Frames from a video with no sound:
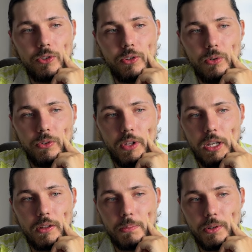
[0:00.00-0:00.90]
So it's
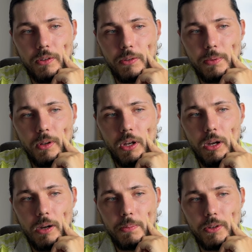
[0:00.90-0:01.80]
like the
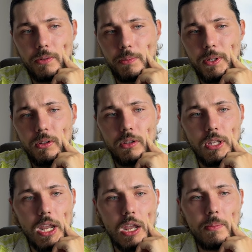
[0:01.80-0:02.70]
participant
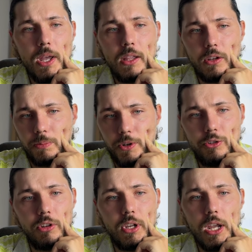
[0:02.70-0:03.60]
name, the
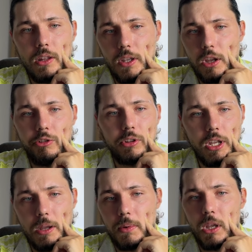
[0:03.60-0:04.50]
expiration date, the agent
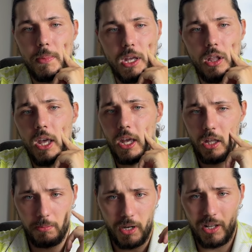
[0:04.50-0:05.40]
name, email, and